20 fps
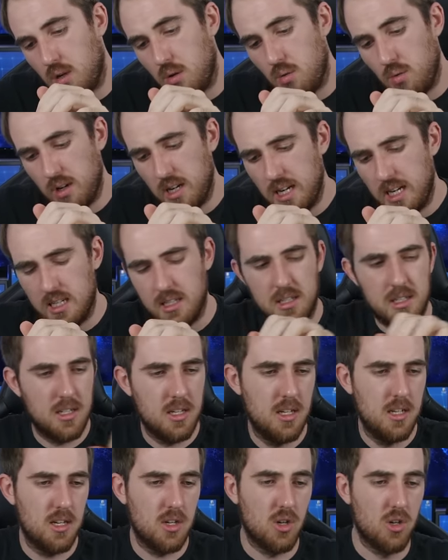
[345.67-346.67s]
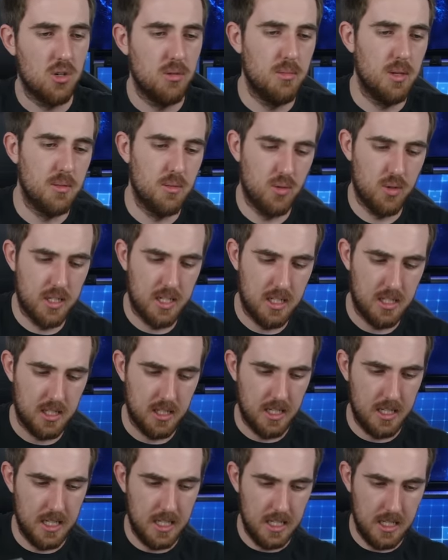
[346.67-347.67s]
What else? I can't remember what else
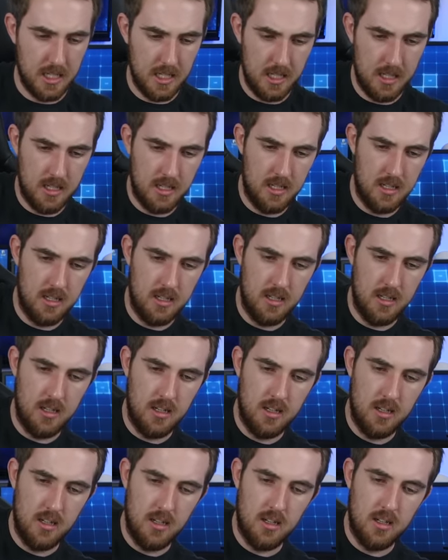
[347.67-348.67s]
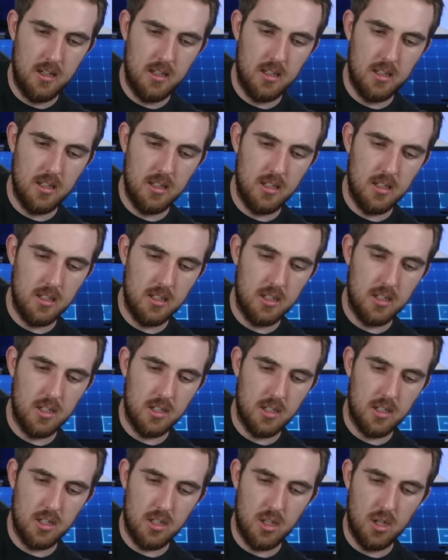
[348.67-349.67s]
I need. Let's
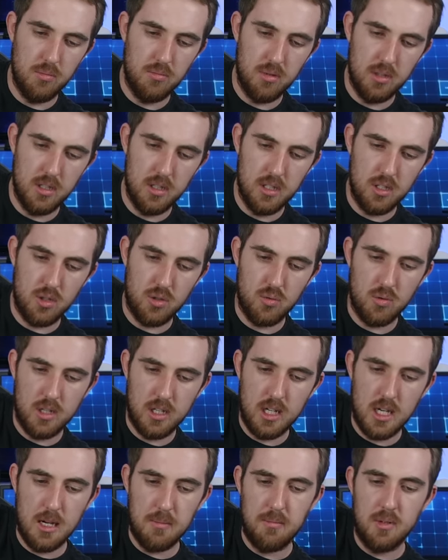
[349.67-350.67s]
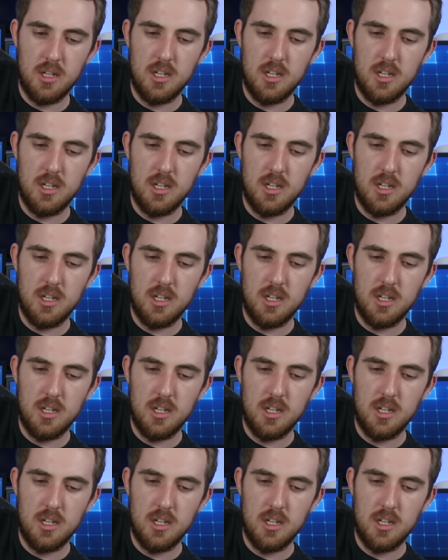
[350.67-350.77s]
just open this one up.